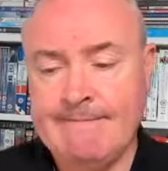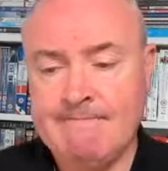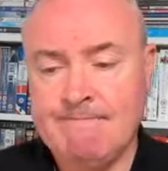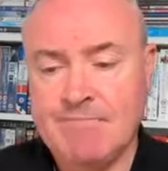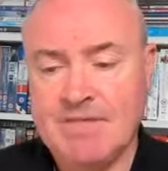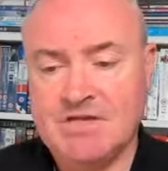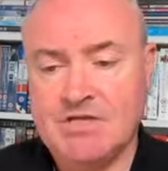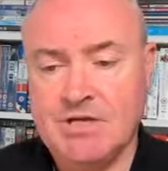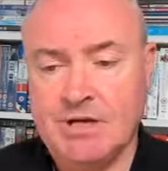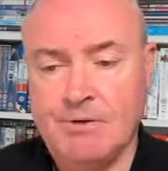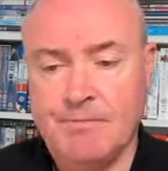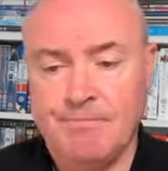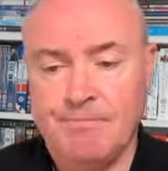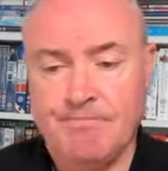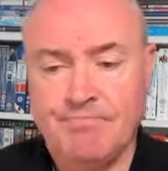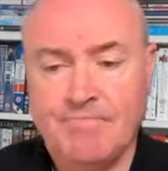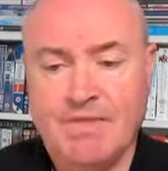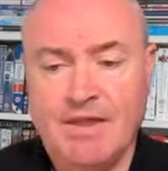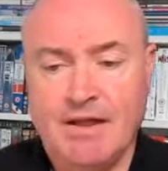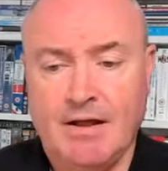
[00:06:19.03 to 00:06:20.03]
So
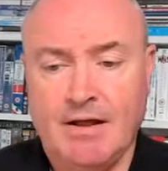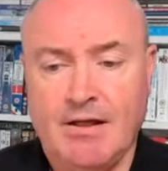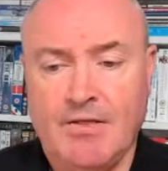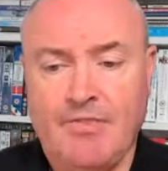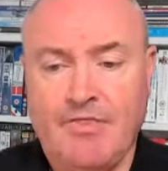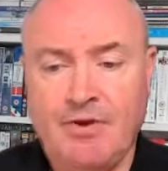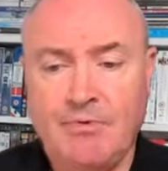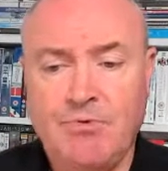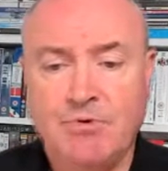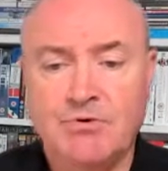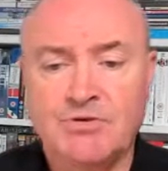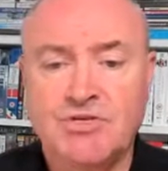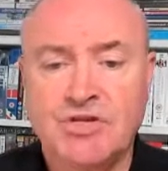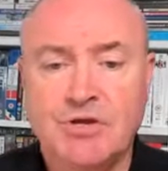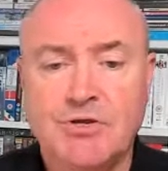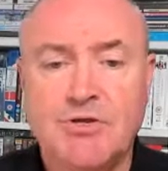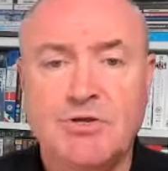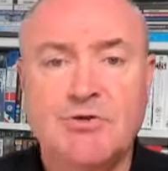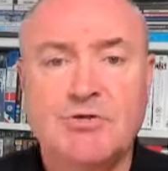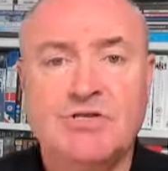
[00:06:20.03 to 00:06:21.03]
they're also
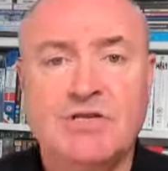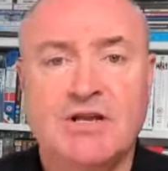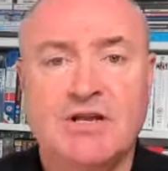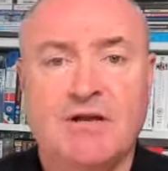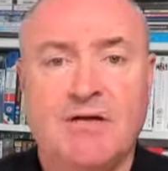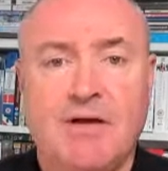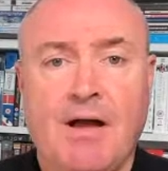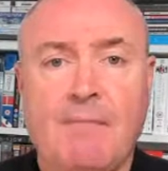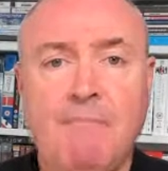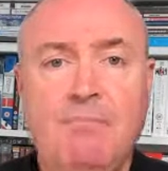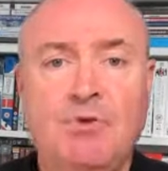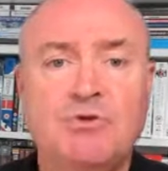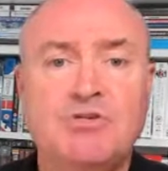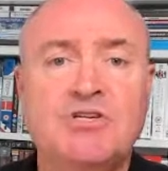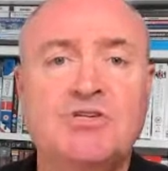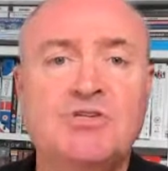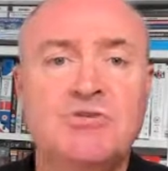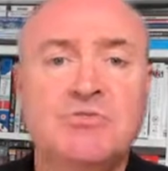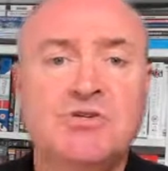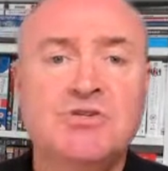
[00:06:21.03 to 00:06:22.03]
using a
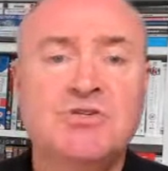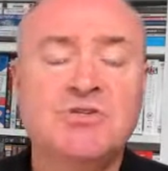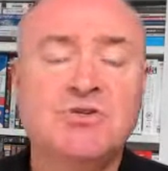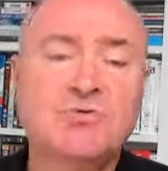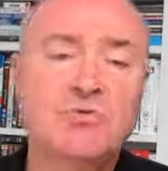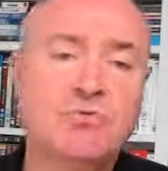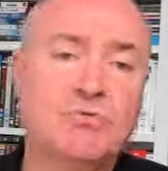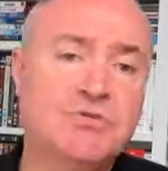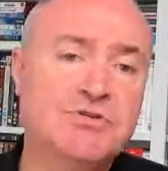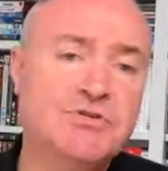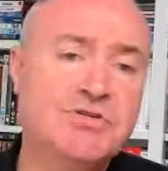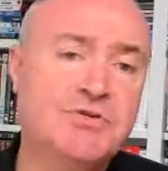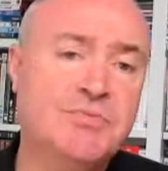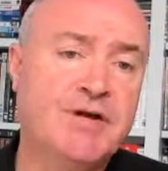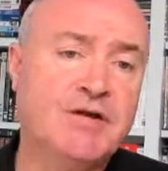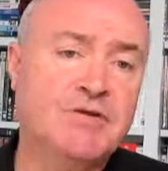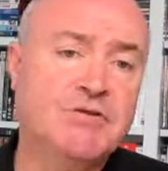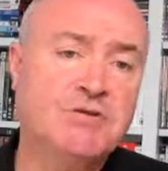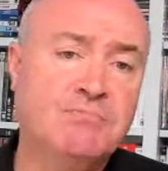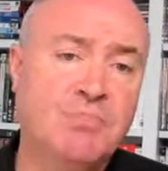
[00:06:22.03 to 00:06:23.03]
multitude of tools to be
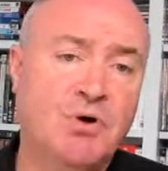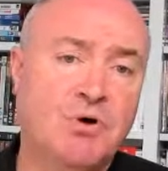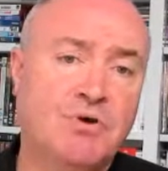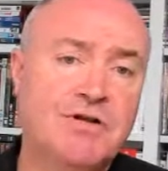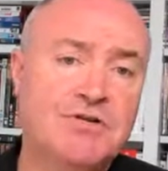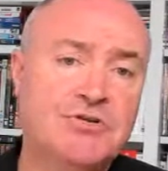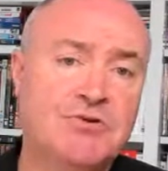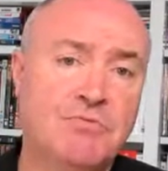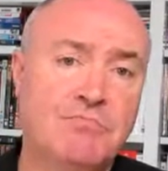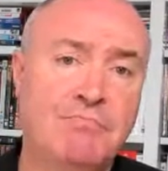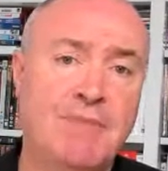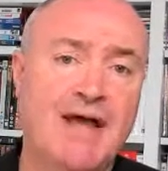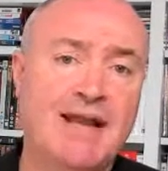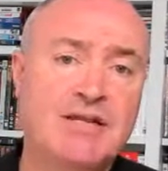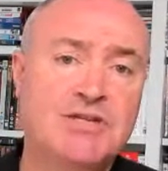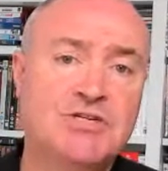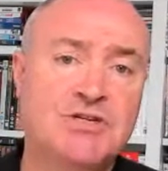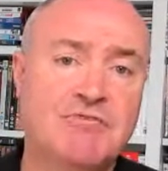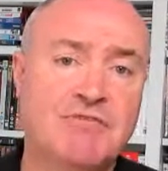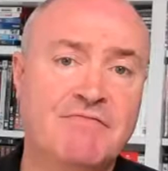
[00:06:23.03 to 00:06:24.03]
able to monitor and
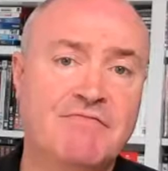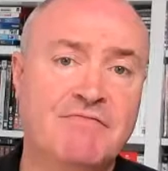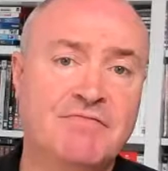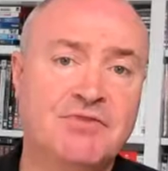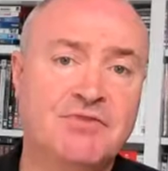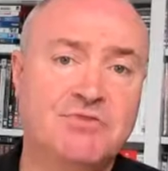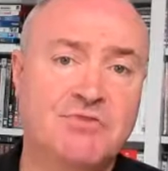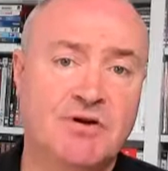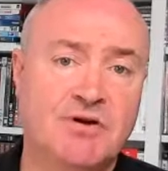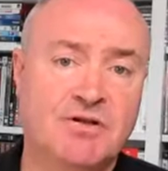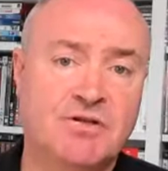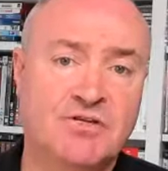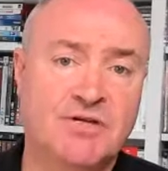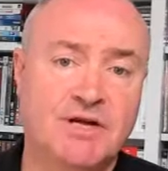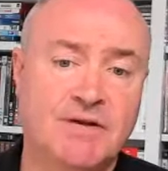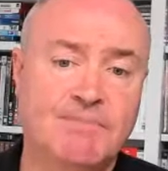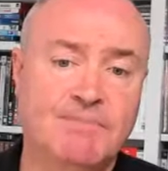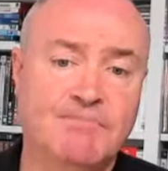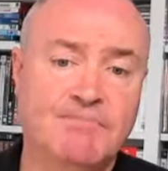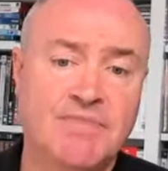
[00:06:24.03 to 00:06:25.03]
manage their
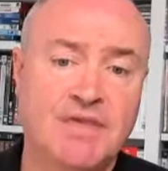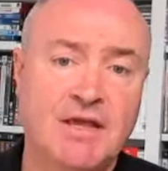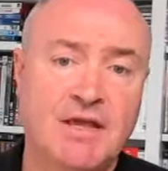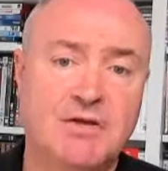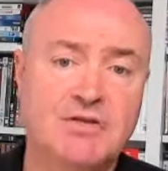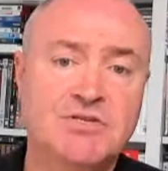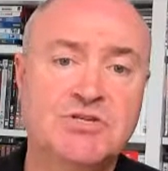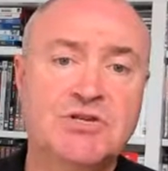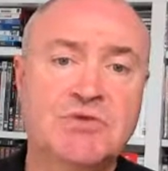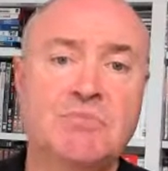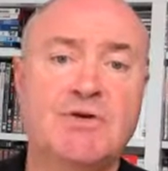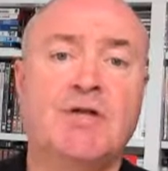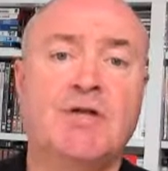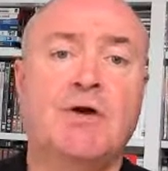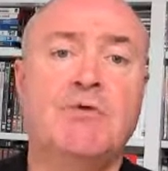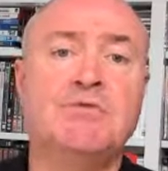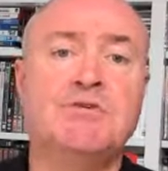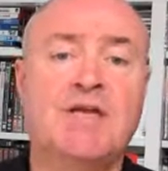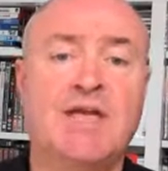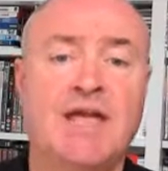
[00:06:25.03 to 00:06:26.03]
infrastructure. You know, some of
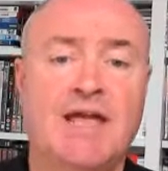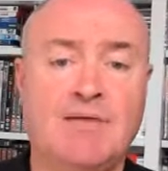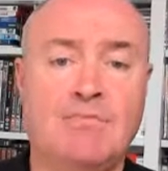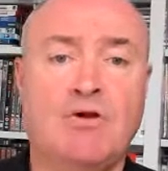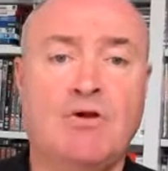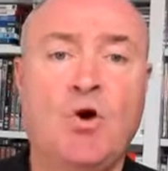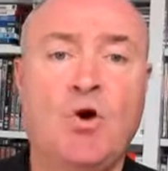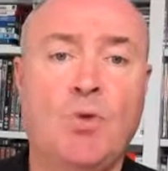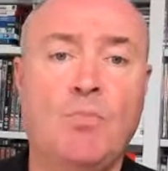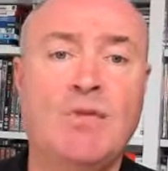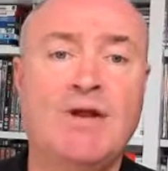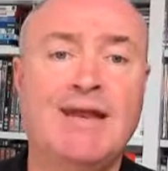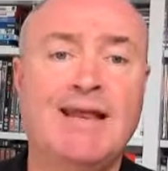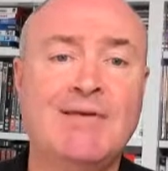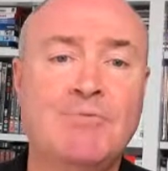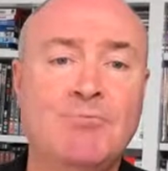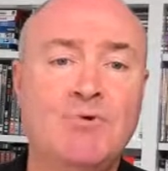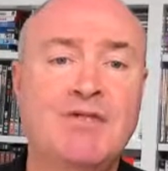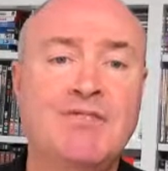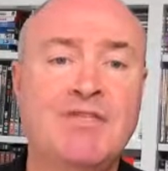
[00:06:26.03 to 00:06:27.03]
those came commonly
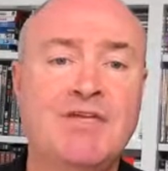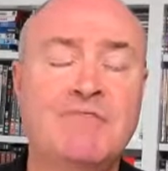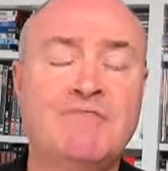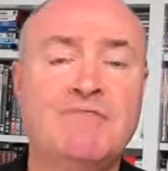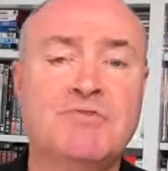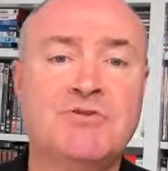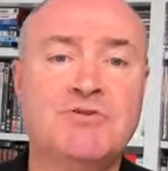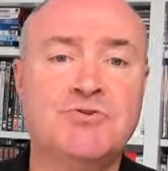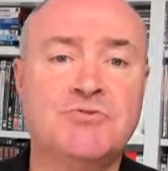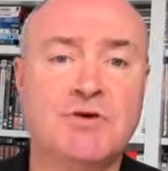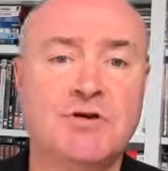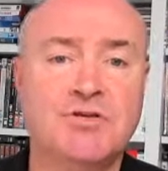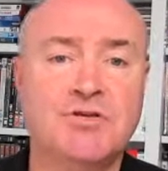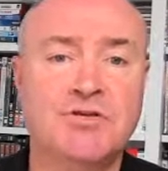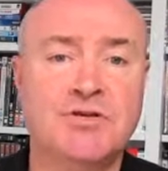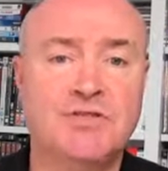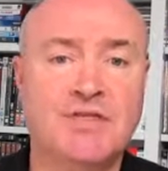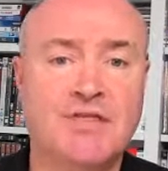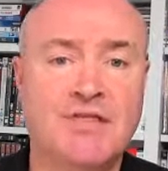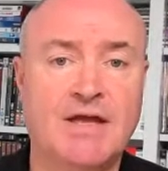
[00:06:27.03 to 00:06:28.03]
with the
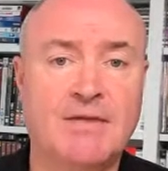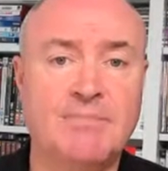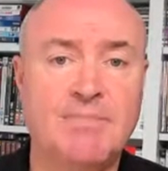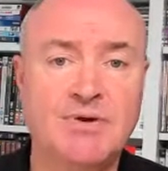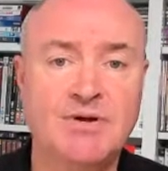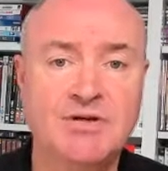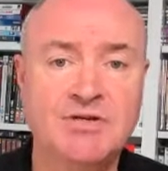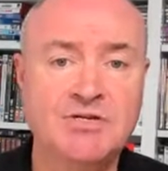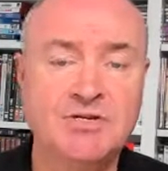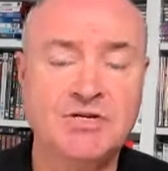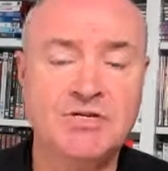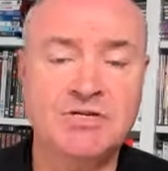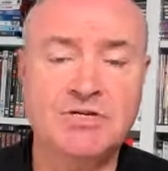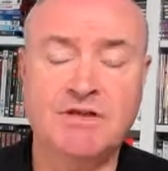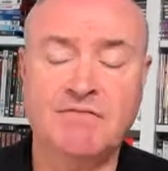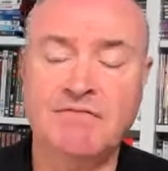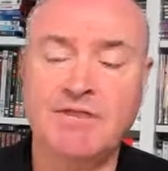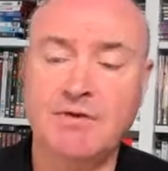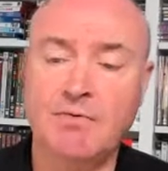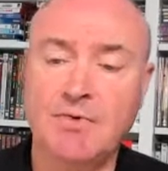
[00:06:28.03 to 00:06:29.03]
infrastructure that they purchased.
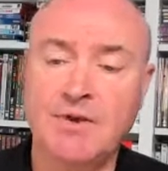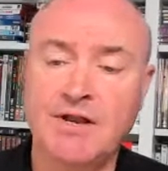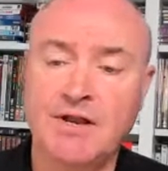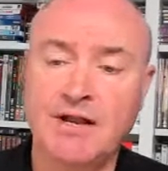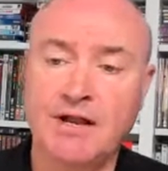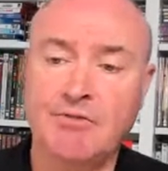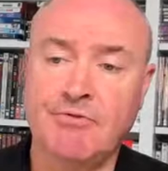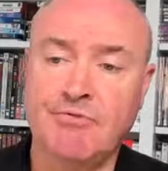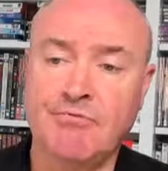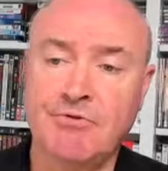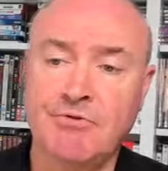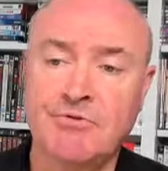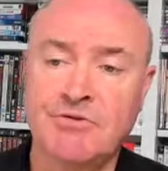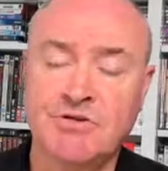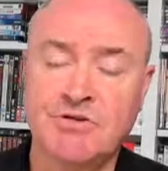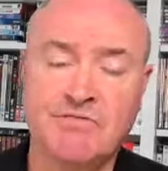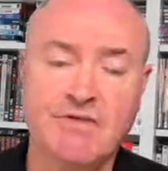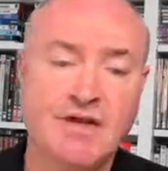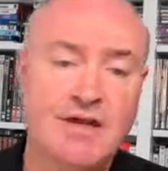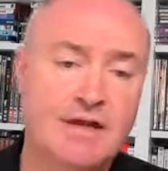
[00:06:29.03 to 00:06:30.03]
If they went down the route
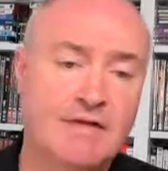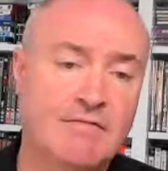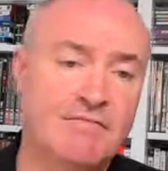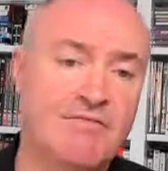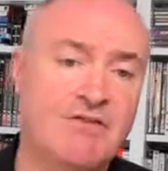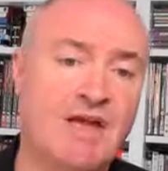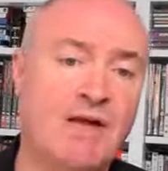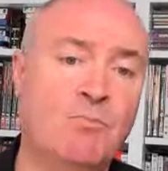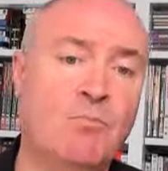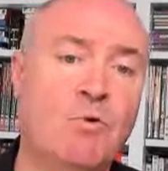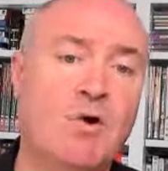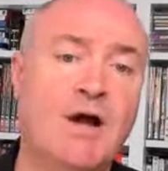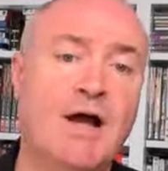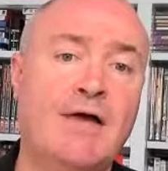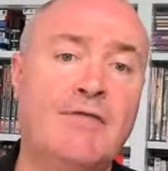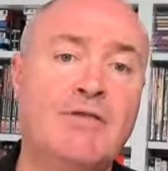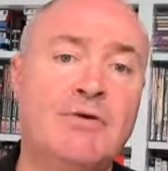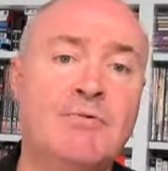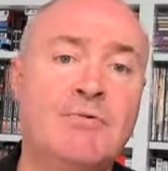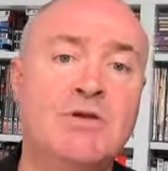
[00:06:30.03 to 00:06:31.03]
of
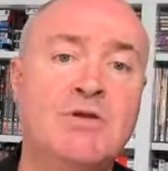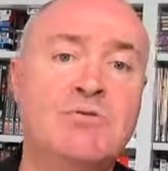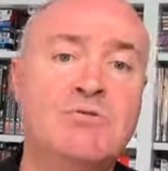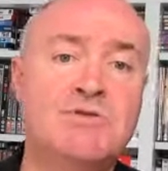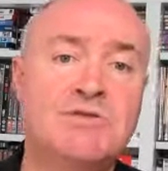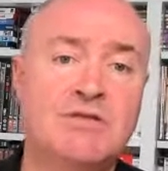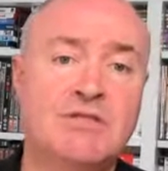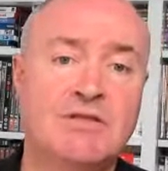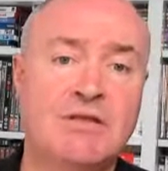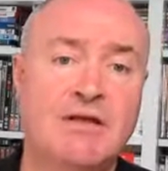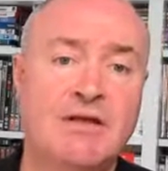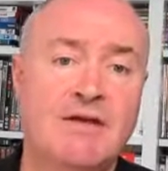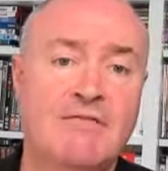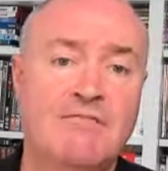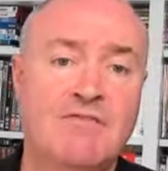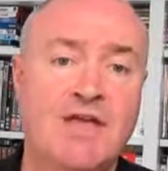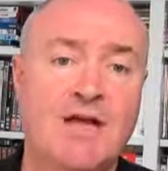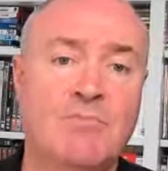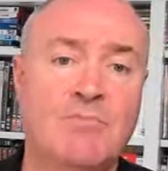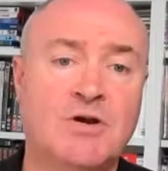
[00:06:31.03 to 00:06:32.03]
VMware, they were using
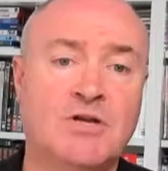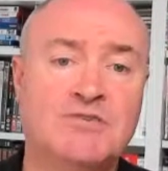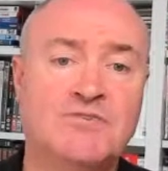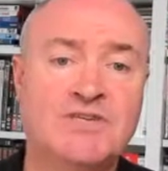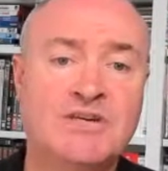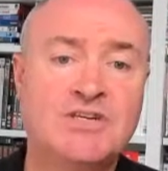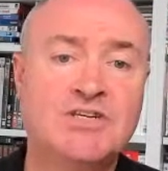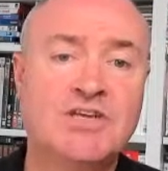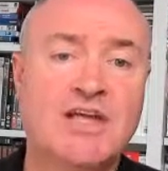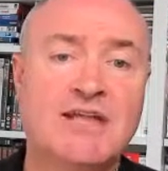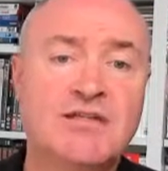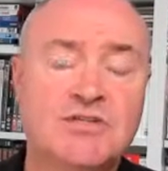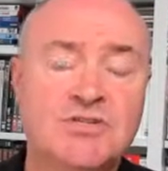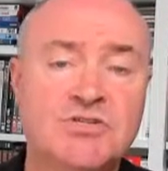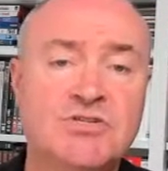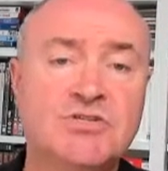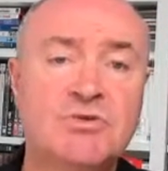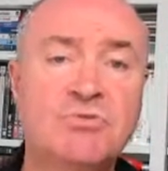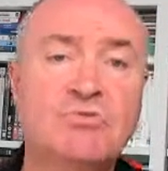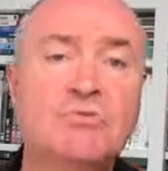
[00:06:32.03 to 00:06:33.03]
VMware's vCenter
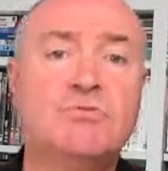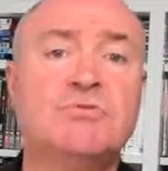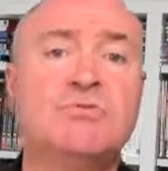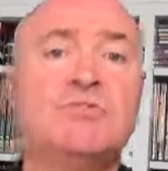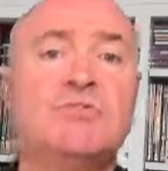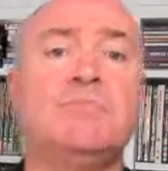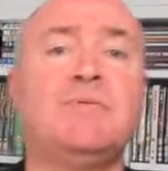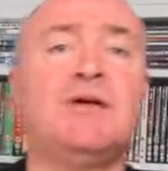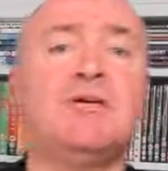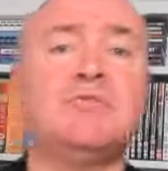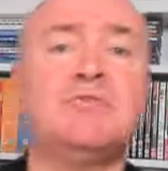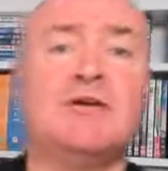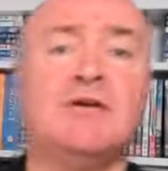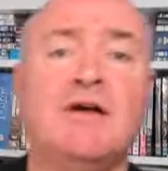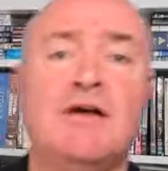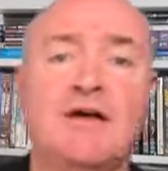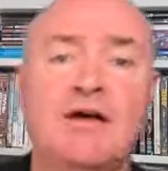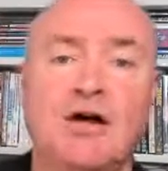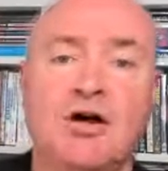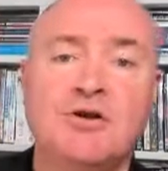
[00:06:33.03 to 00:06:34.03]
tools to be able to
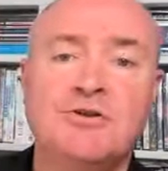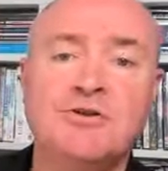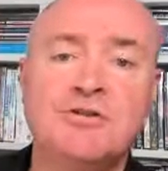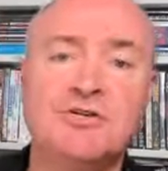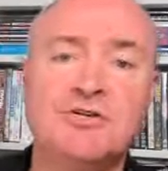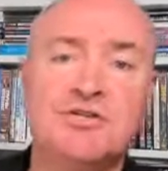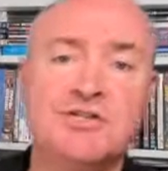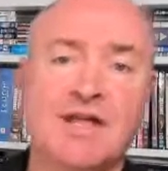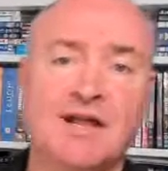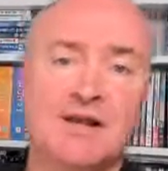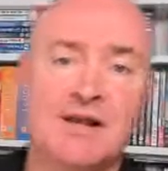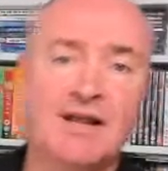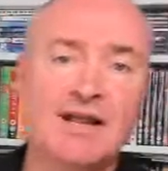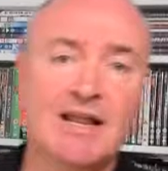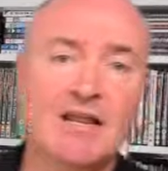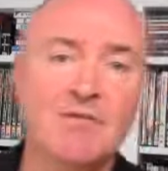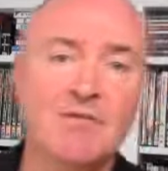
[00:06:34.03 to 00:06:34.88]
understand a little